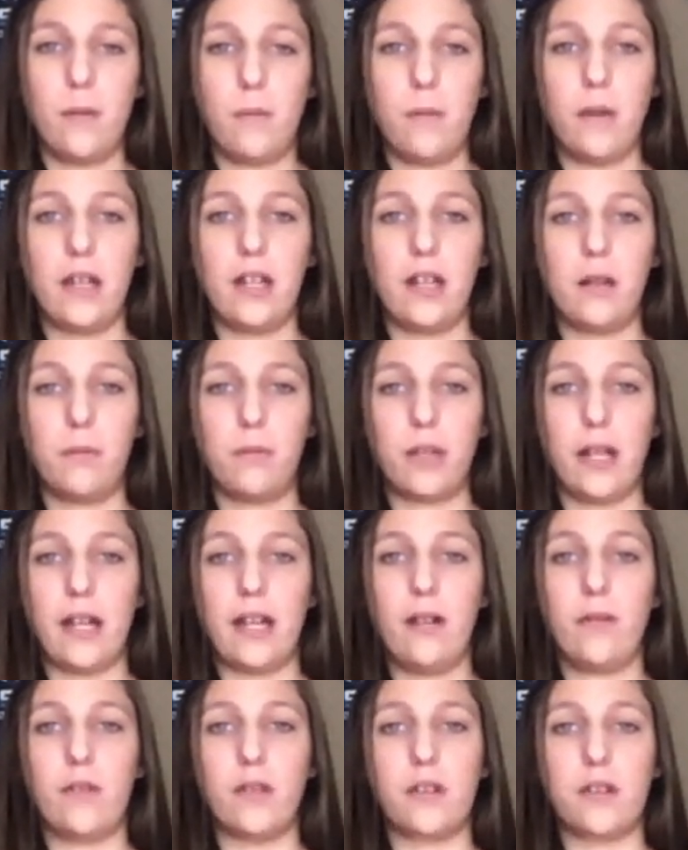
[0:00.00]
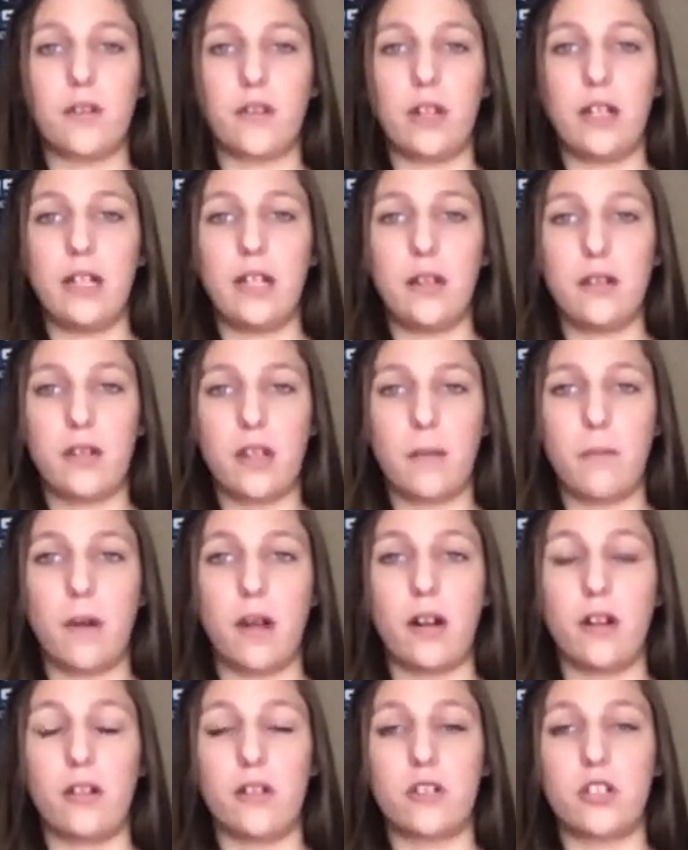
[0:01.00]
Being compliant with screenings can
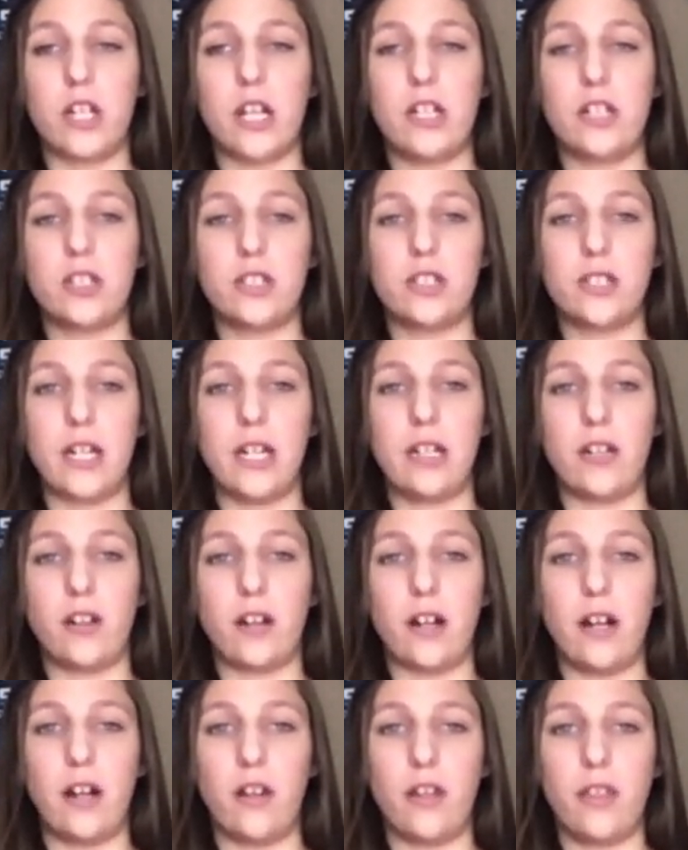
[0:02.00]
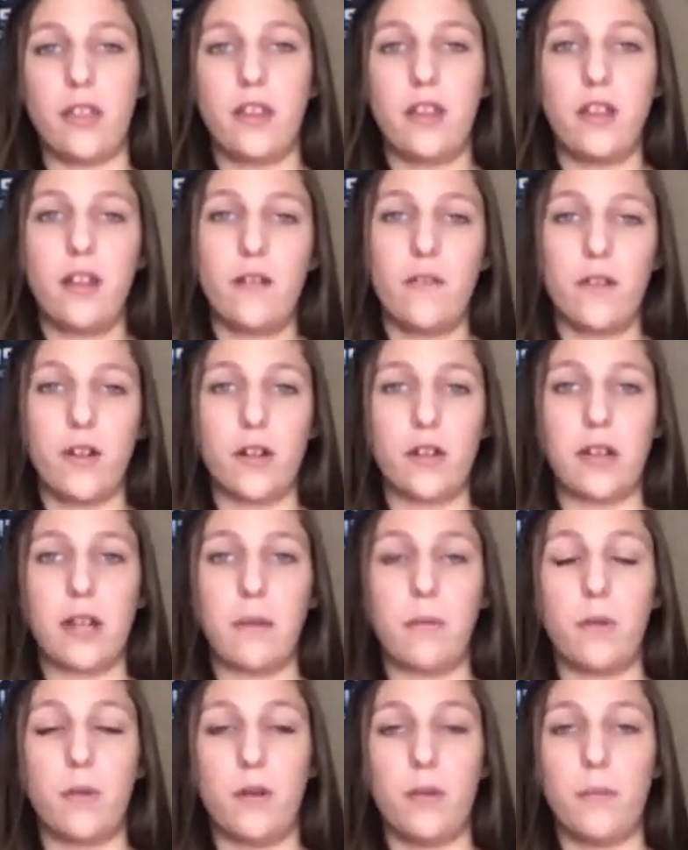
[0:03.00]
monitor changes in your health. For
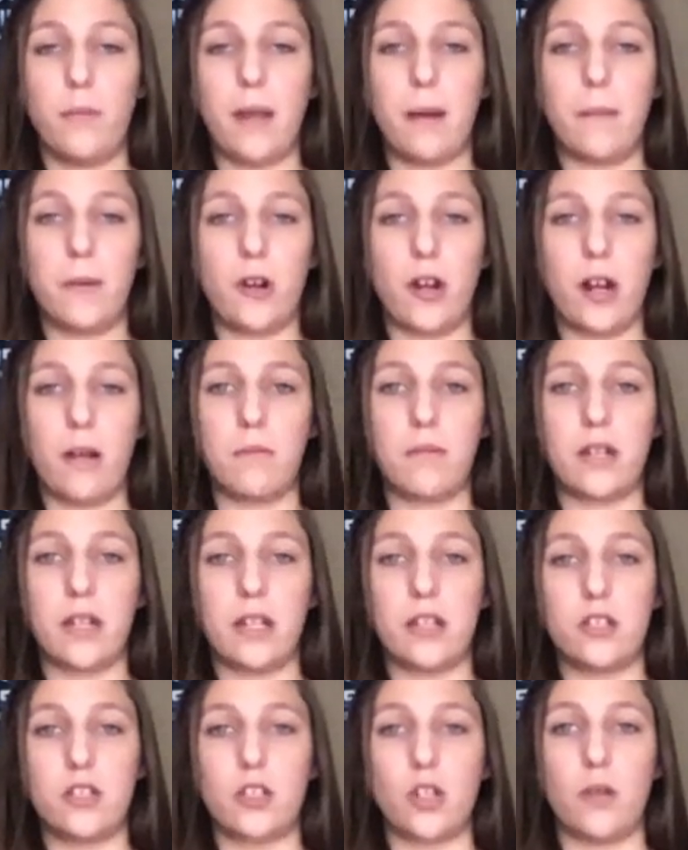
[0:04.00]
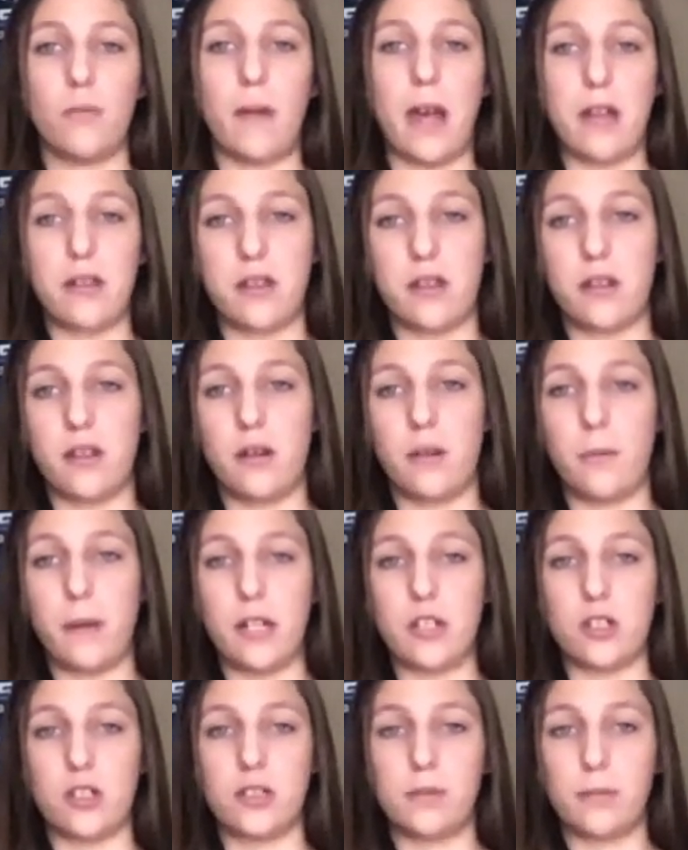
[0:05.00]
example, mammograms can show masses in a
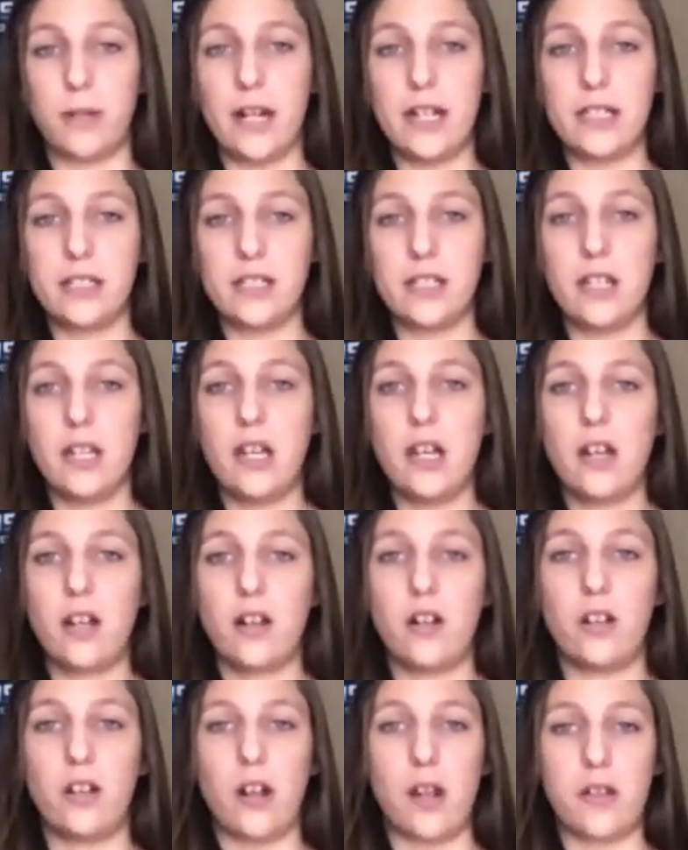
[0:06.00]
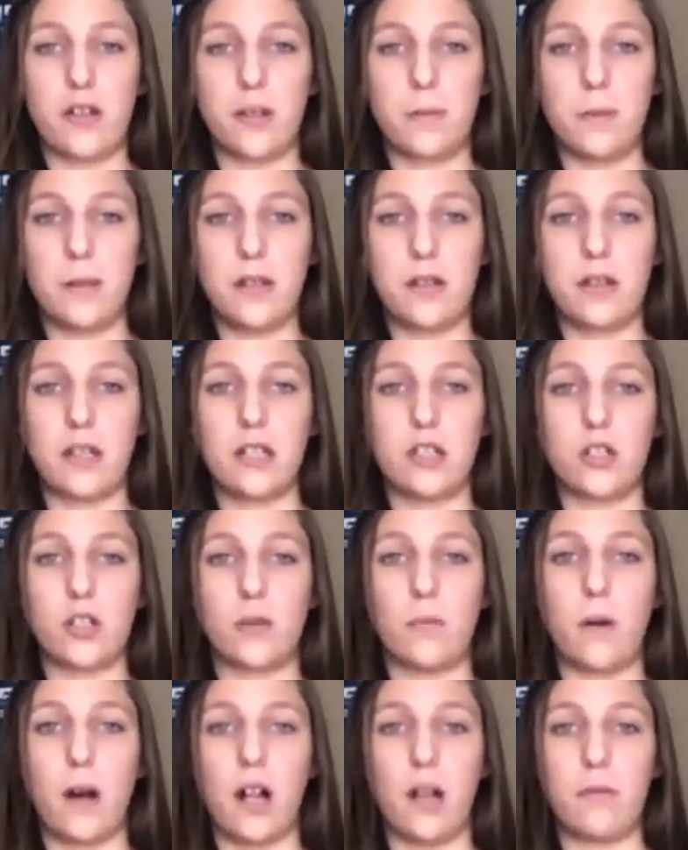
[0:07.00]
patient's breast, colonoscopies can
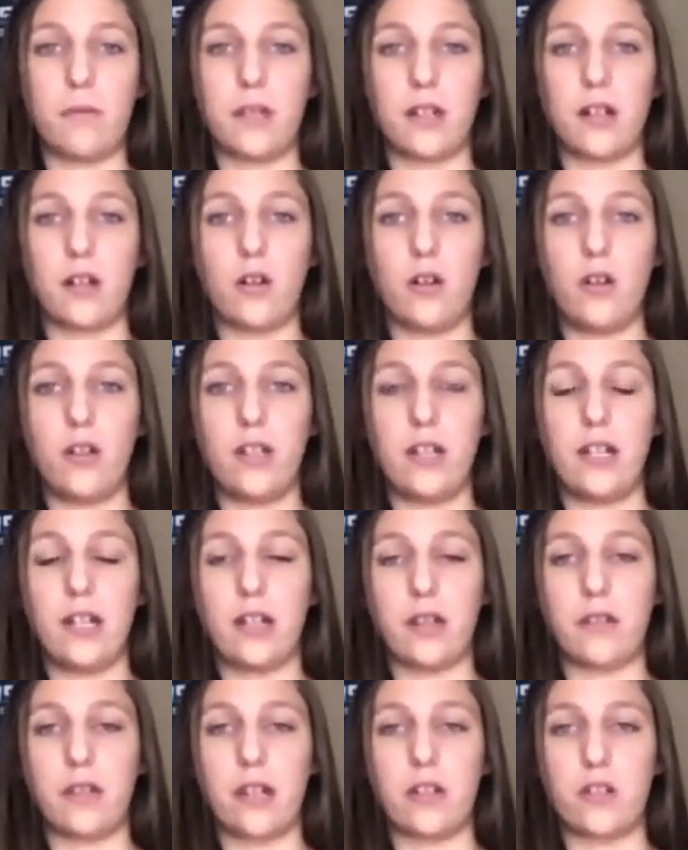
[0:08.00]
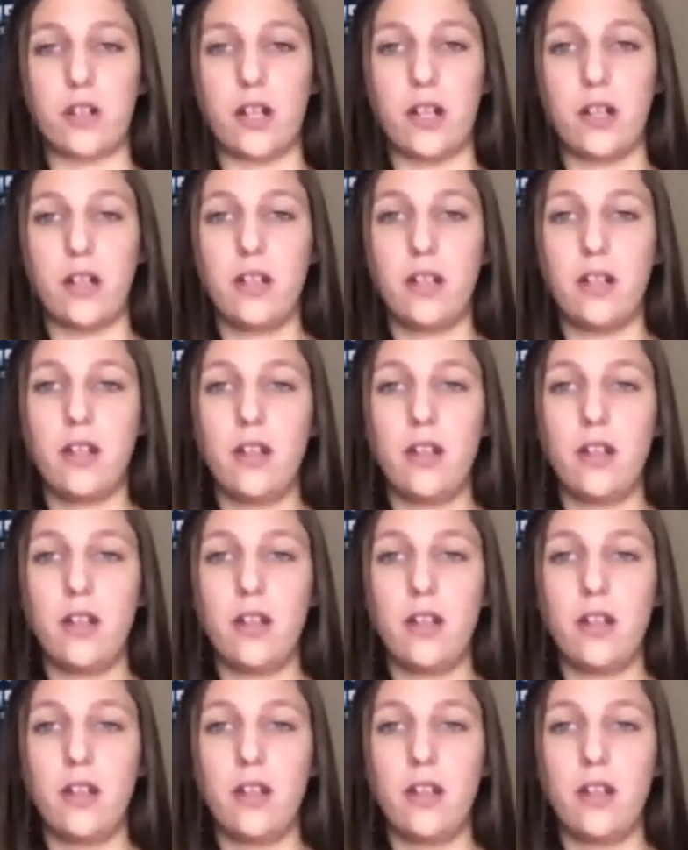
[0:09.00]
show polyps in a colon, etc.